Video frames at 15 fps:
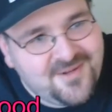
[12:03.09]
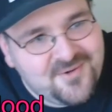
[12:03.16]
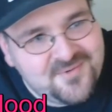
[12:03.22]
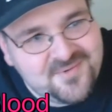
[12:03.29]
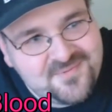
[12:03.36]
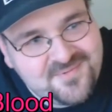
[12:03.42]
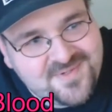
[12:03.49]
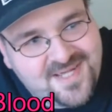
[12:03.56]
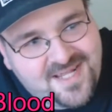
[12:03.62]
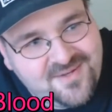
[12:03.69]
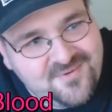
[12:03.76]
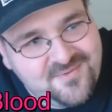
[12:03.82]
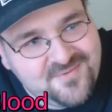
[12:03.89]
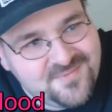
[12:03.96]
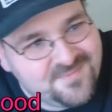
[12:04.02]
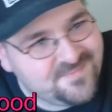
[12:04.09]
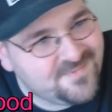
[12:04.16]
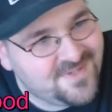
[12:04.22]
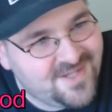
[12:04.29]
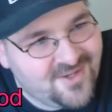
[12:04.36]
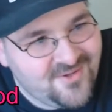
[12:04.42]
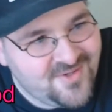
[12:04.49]
know
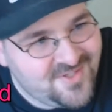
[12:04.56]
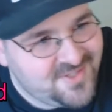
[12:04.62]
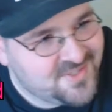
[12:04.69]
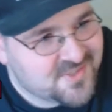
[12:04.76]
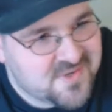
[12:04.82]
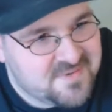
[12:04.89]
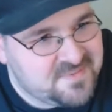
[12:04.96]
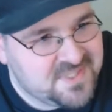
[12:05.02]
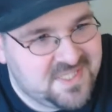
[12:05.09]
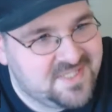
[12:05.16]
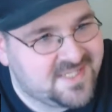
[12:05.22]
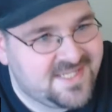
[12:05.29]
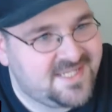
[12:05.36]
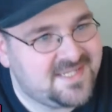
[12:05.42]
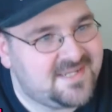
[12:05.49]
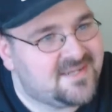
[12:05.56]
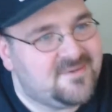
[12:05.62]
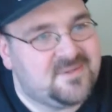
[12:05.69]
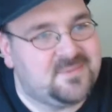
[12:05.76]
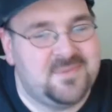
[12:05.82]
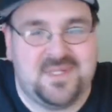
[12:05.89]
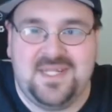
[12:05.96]
on the description it says that
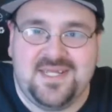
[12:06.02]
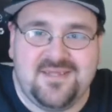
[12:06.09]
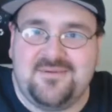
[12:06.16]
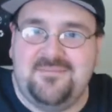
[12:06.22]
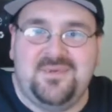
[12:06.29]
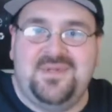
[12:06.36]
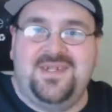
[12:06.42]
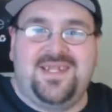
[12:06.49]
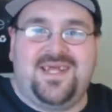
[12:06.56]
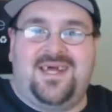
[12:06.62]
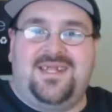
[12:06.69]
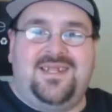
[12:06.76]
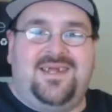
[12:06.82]
there's vanilla, but